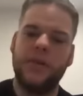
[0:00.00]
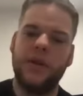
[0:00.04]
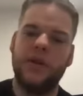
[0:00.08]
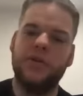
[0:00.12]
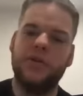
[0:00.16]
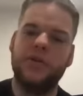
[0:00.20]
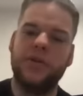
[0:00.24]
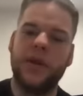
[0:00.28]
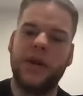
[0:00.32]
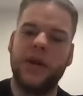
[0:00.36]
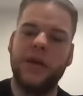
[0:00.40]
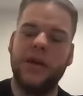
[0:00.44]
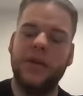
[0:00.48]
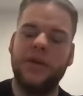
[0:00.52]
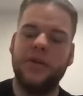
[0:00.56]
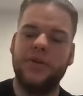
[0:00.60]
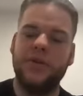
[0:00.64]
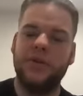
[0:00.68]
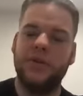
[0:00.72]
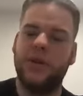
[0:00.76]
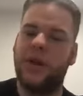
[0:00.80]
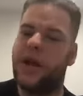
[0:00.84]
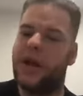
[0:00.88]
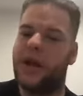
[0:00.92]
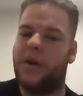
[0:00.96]
So I need to
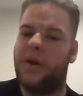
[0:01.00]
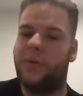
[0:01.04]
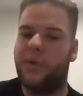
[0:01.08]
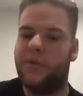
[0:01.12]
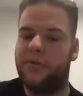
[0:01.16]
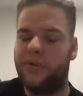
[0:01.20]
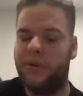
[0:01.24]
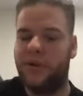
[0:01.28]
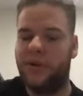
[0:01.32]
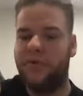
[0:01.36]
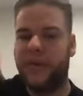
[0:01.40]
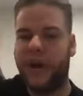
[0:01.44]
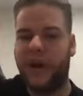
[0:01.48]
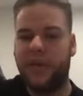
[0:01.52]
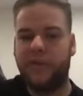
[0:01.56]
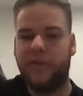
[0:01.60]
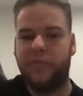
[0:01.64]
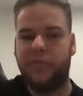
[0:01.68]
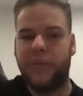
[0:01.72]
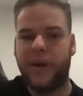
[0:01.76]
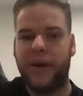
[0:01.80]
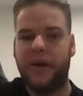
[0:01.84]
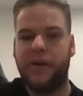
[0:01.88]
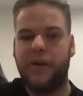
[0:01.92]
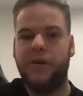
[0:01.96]
shoot like a 145 or
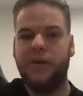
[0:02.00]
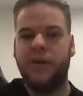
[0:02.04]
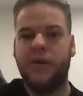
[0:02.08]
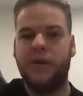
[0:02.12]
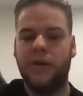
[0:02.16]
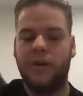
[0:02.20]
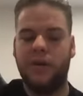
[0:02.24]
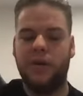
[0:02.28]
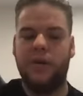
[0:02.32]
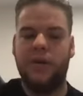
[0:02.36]
better,